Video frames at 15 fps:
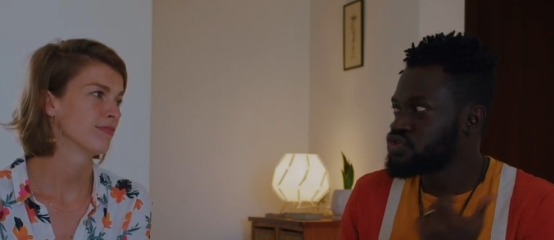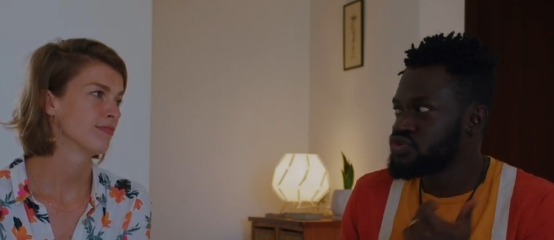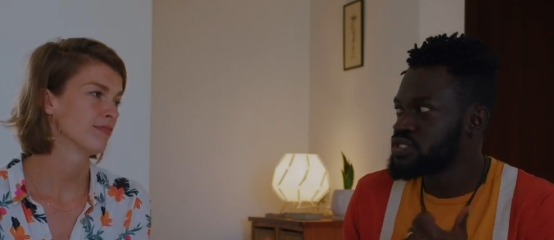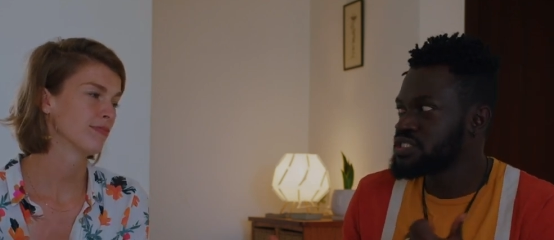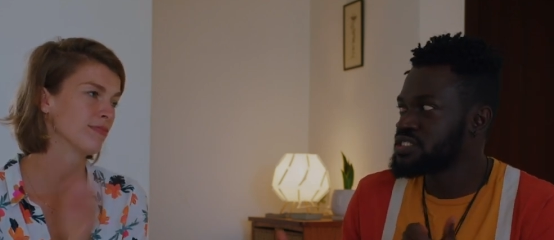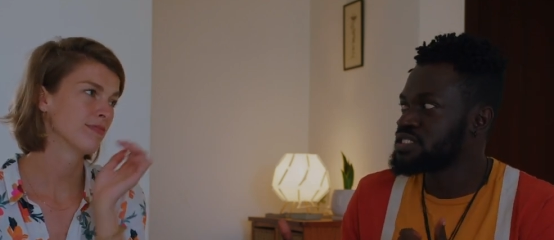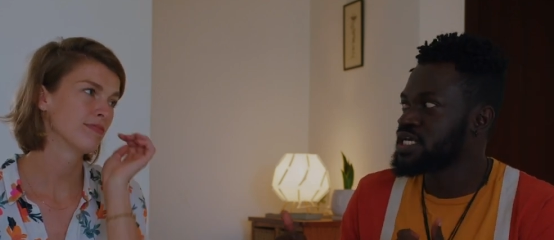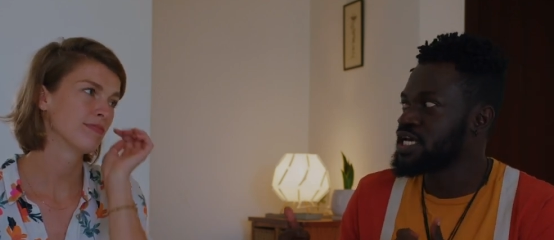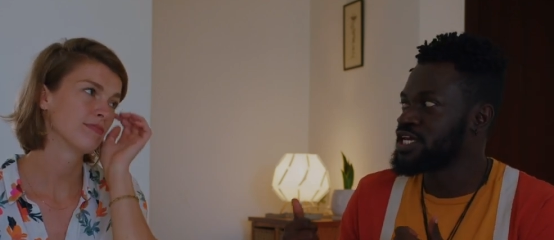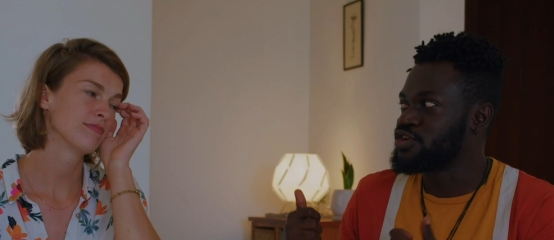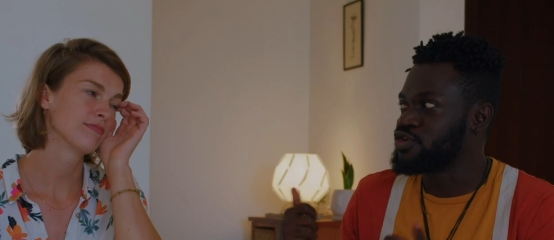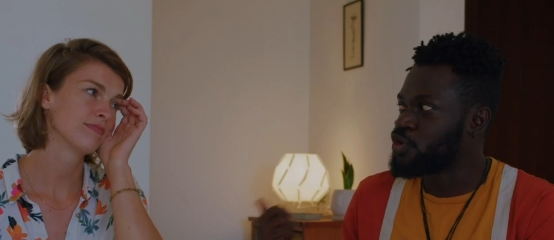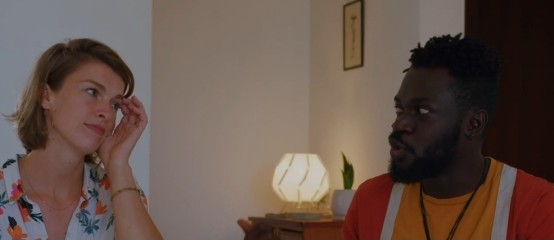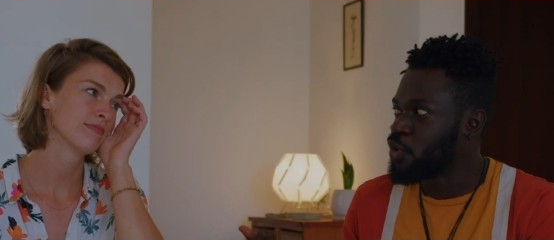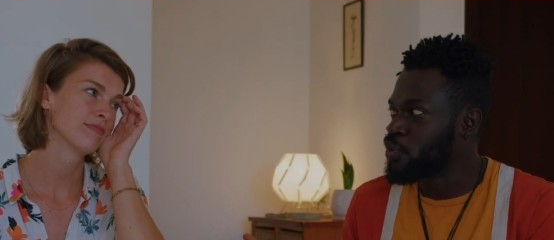Speaker 1: You didn't say
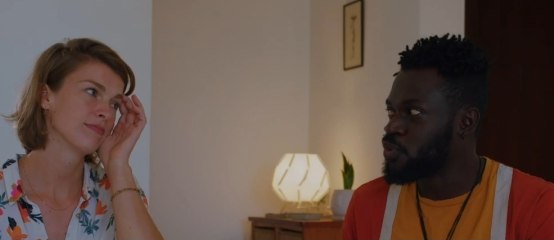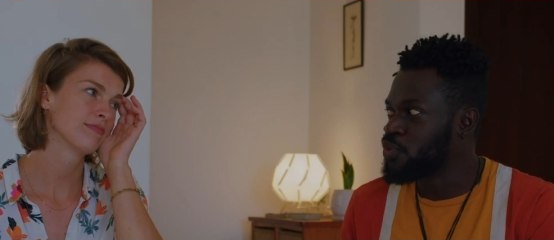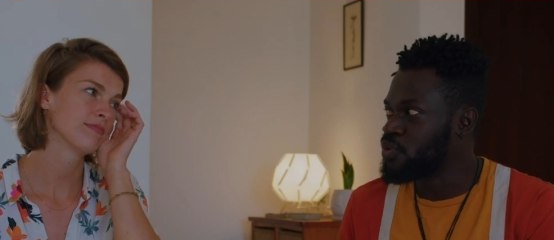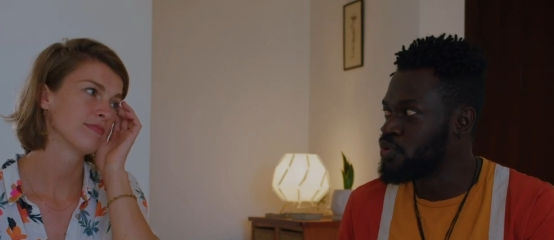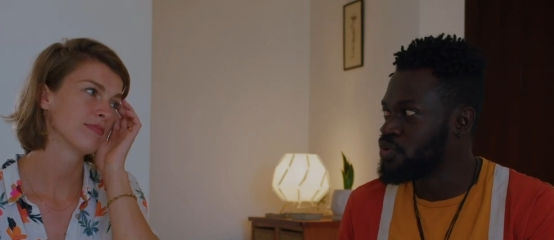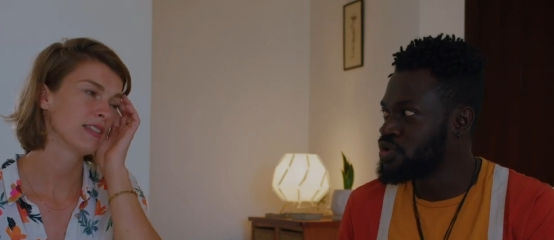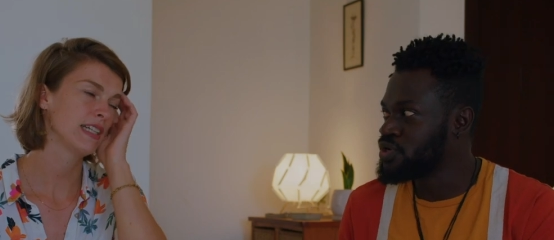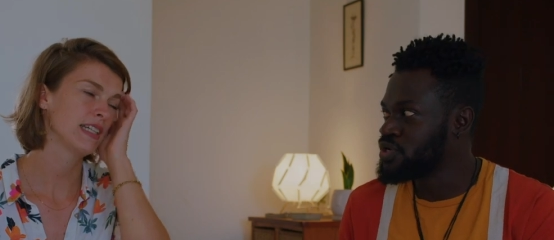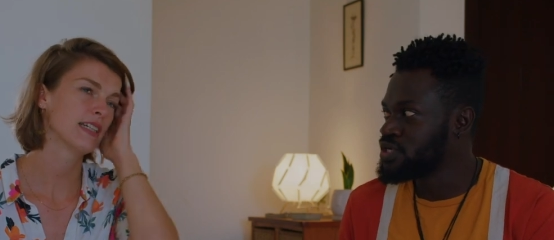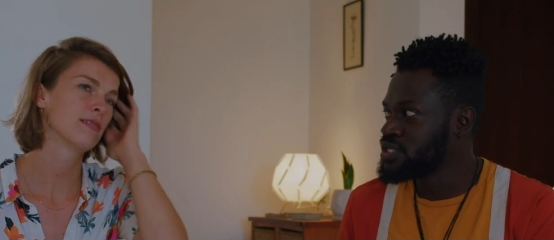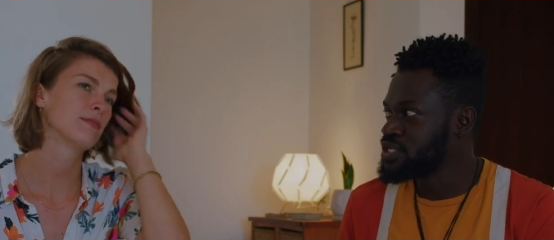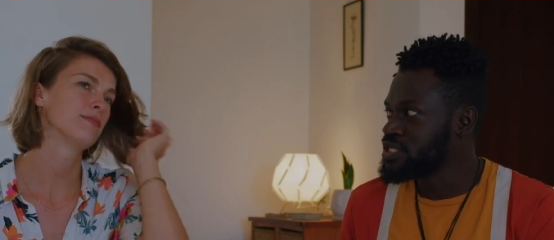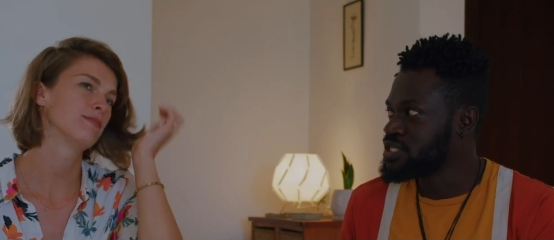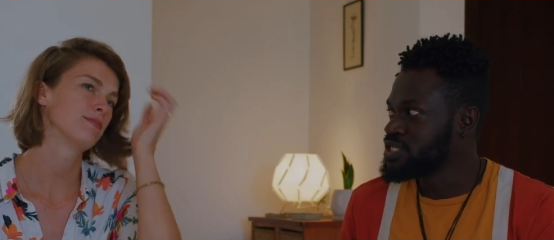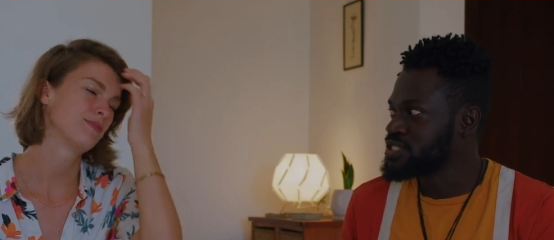no. Yeah.